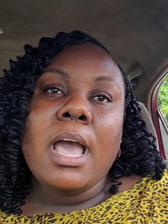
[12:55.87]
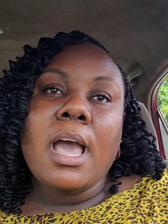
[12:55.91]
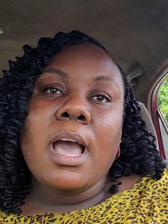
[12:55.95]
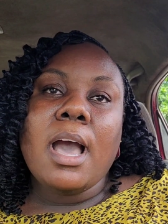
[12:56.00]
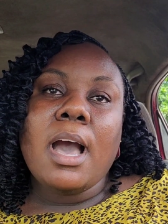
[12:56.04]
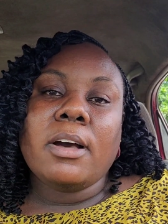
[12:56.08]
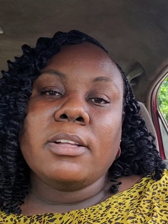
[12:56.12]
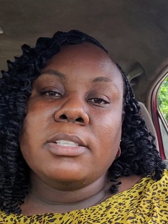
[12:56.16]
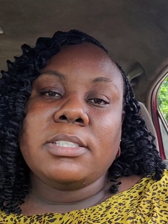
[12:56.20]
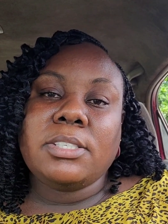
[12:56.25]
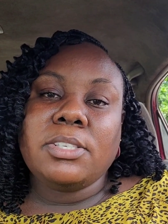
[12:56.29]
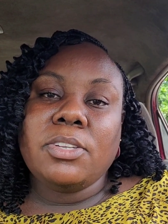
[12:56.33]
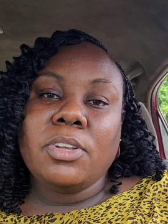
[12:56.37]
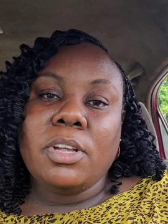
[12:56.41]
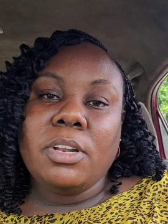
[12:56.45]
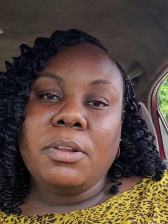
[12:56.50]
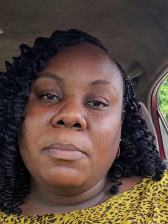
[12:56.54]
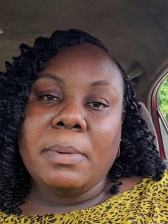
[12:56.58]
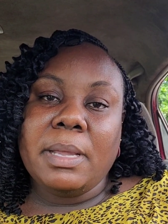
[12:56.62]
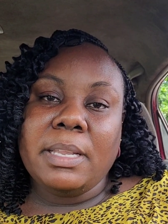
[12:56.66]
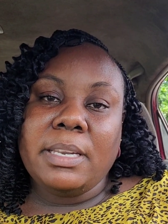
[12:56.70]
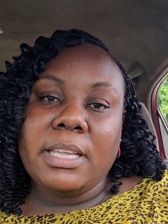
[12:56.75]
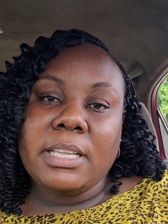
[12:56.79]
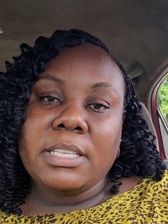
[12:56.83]
I'll see you all in
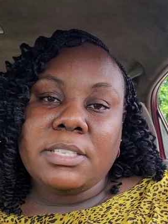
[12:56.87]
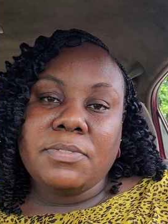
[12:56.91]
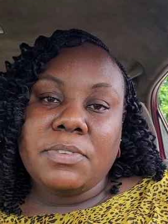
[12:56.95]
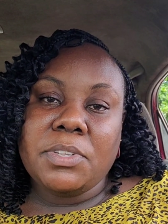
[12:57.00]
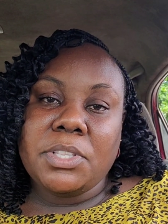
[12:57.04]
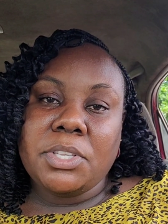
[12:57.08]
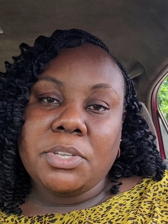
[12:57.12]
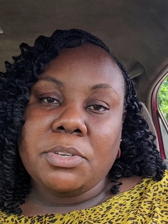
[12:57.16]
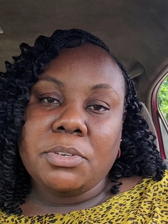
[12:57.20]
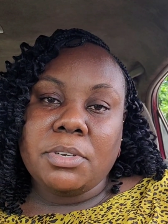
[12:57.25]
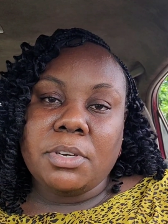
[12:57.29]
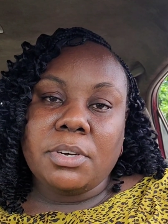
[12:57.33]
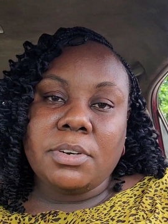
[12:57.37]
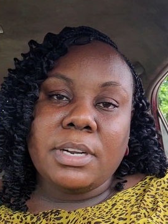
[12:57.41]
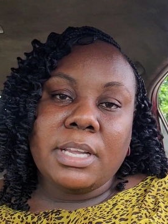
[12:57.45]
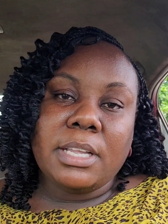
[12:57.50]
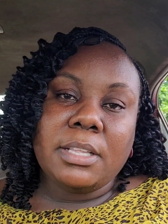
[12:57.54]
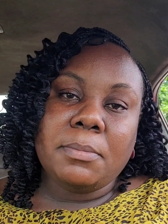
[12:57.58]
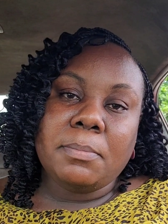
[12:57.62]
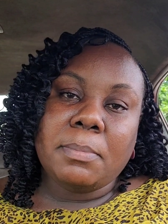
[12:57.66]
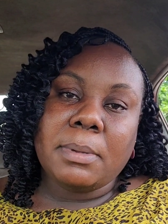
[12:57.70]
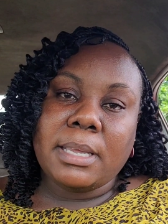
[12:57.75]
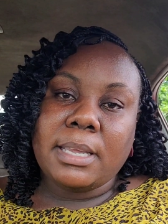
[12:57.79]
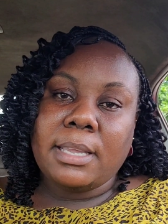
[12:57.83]
my next video. All right,
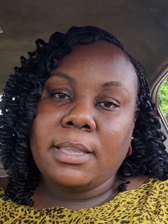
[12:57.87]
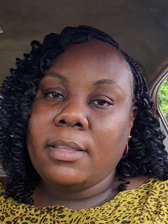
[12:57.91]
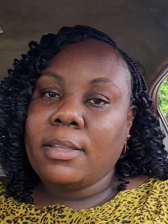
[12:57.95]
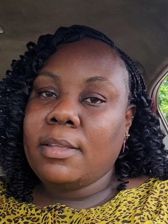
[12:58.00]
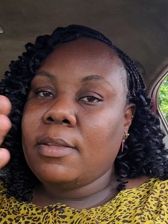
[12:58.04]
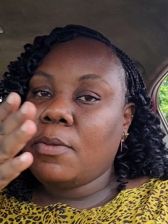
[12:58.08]
bye.